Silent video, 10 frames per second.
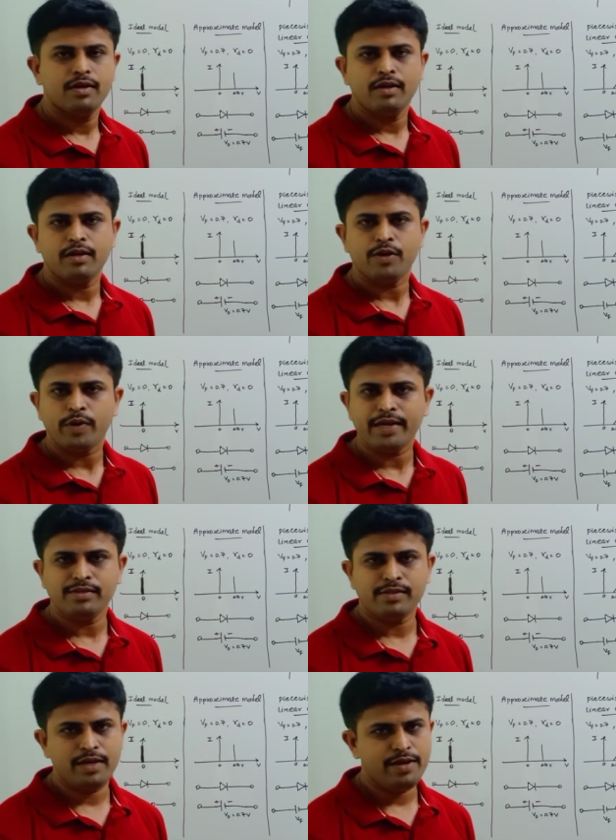You can
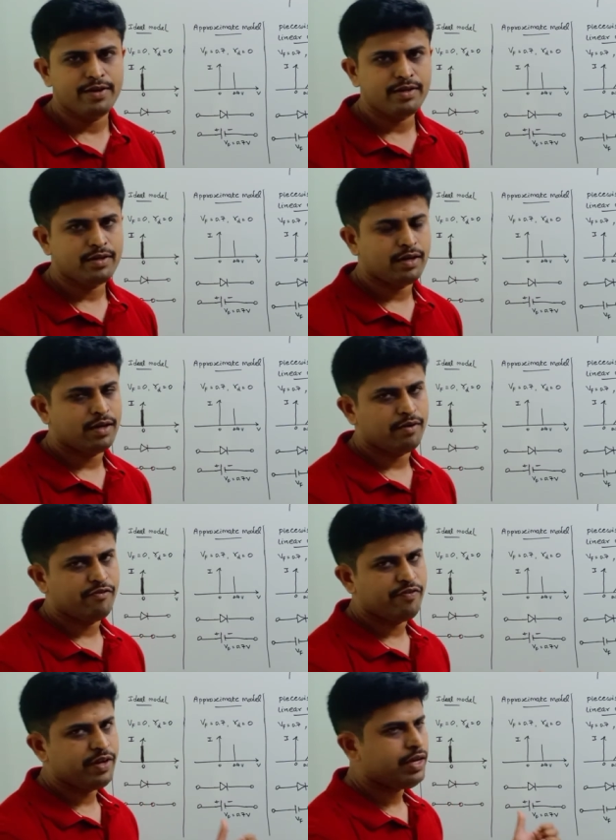see here
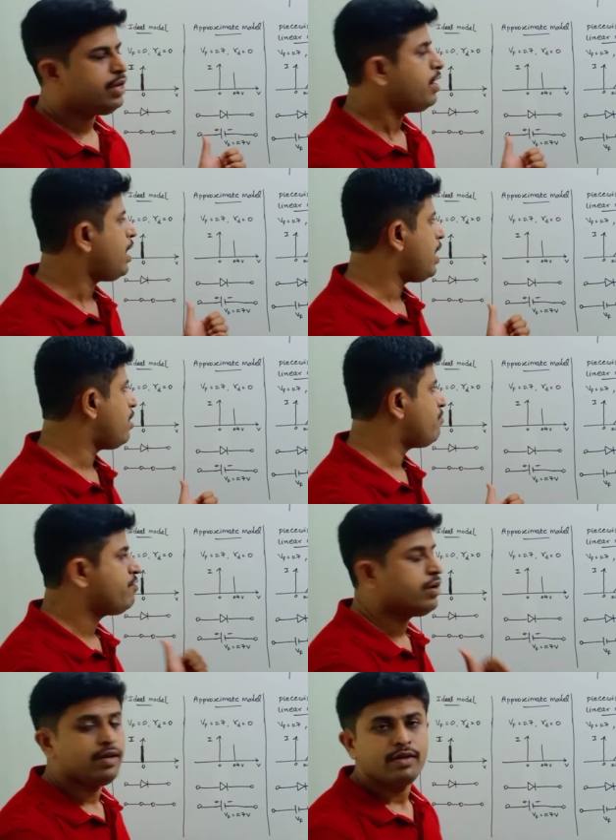we have
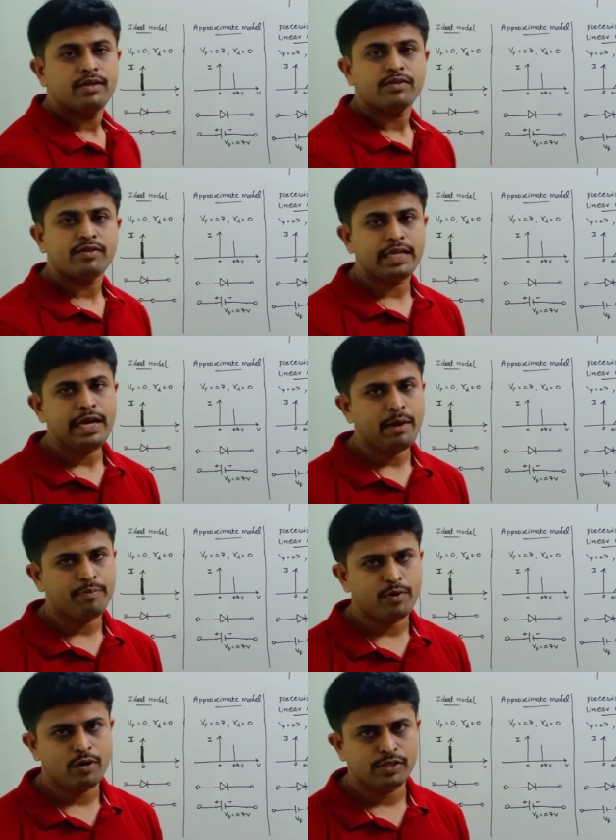three
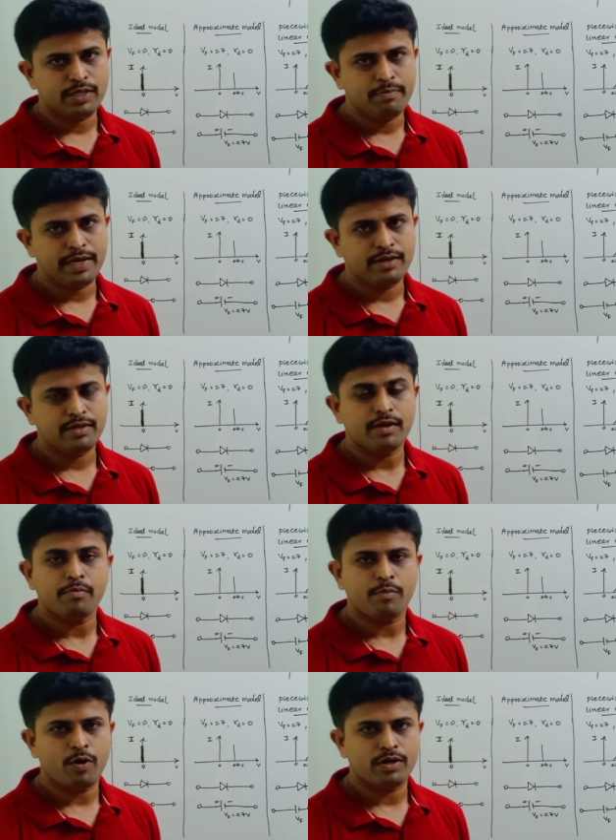approximate
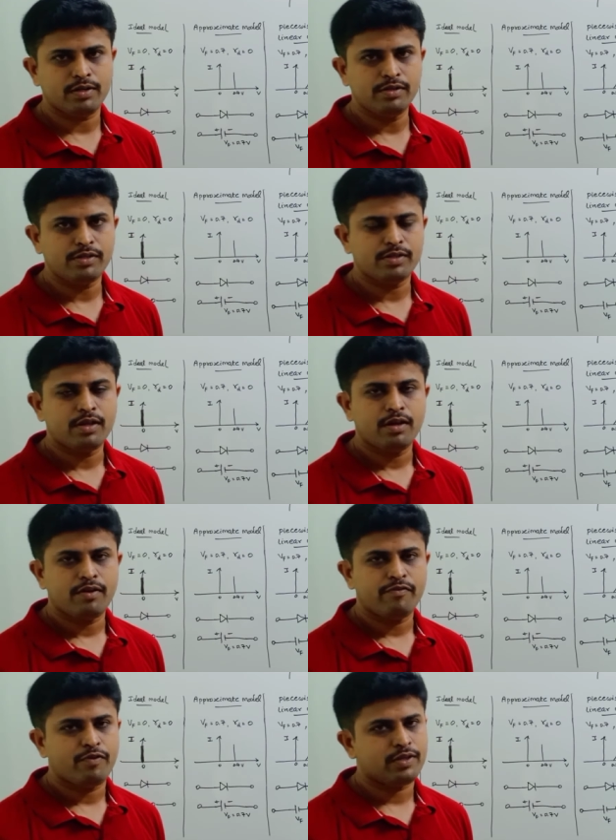models
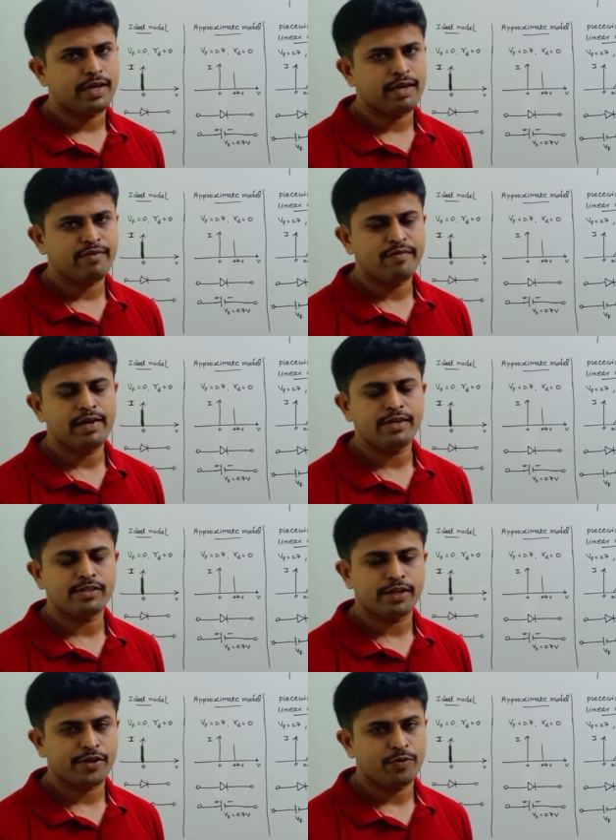for the equivalent
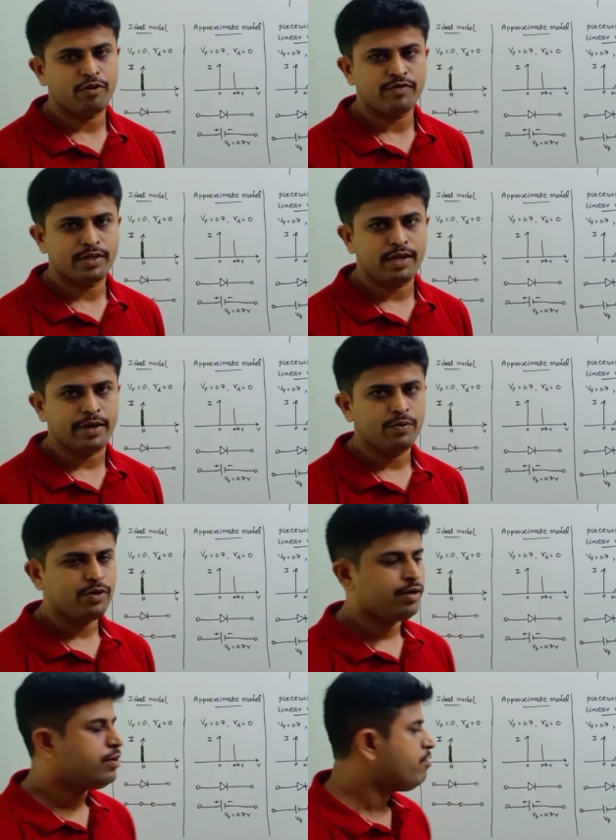circuit of the diode.
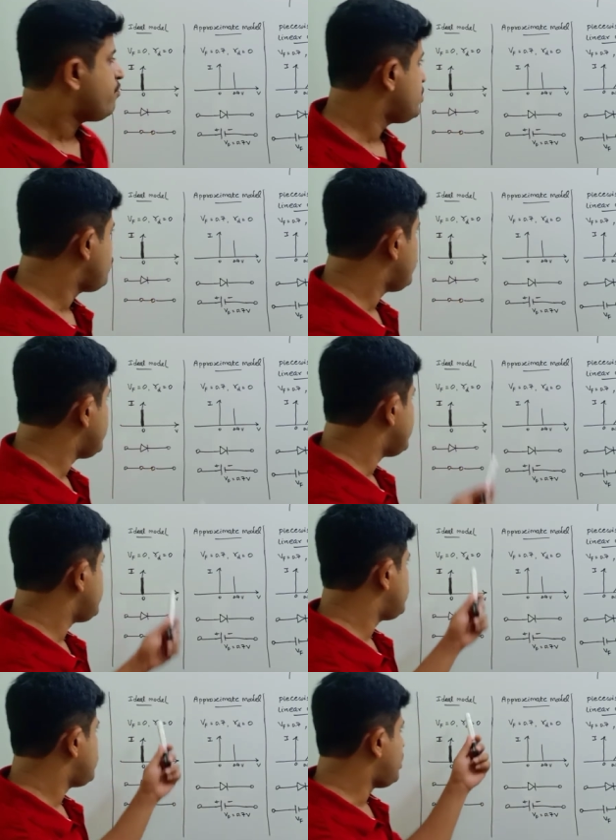First one
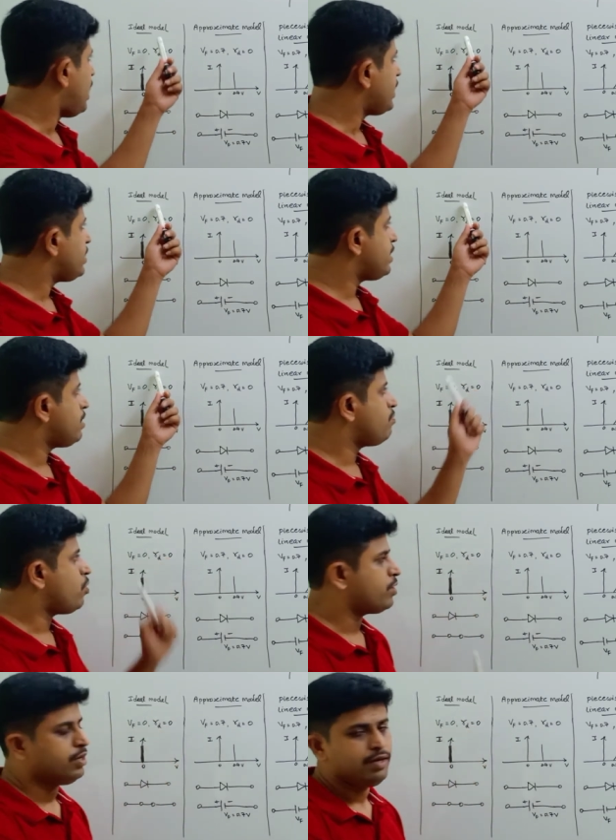is ideal
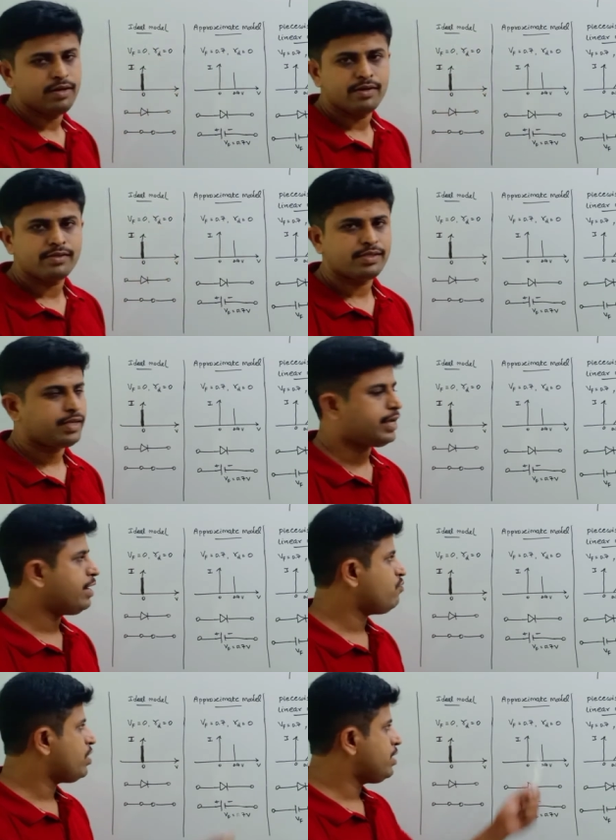model,
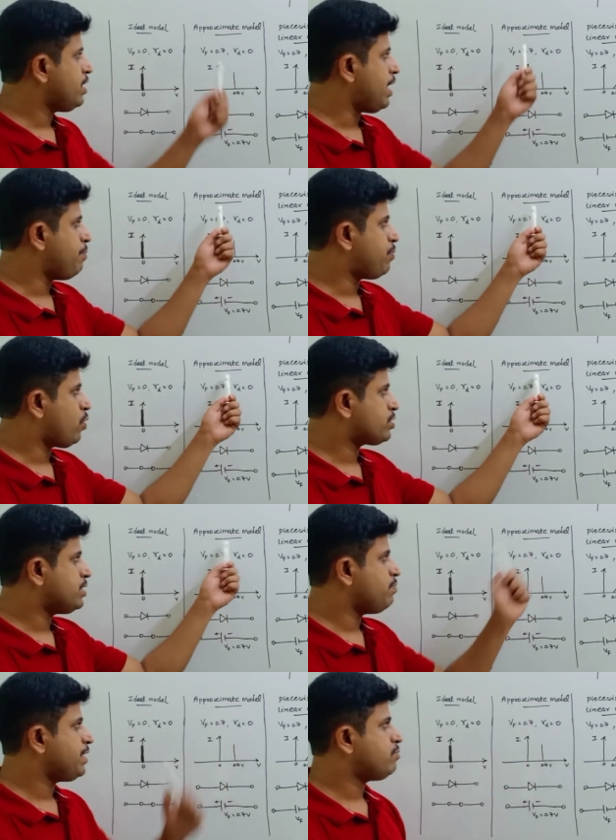second one
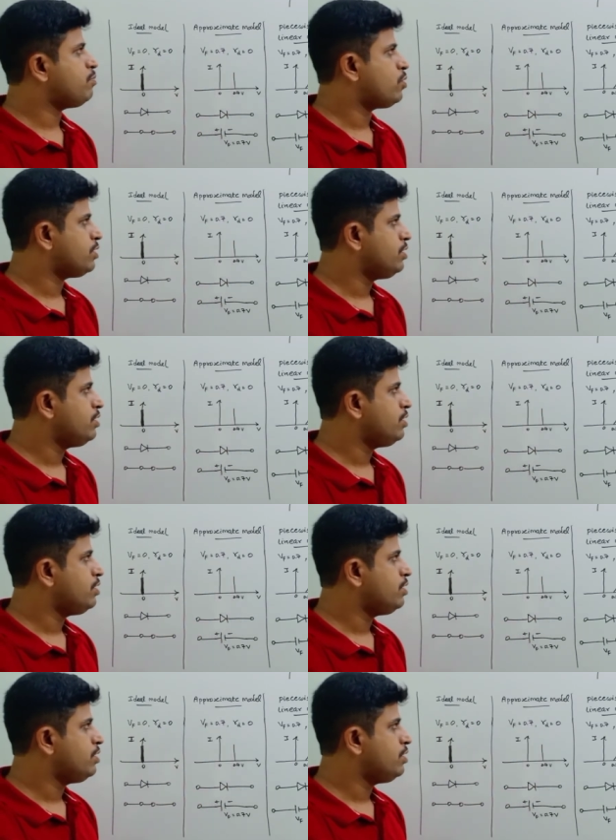approximate model,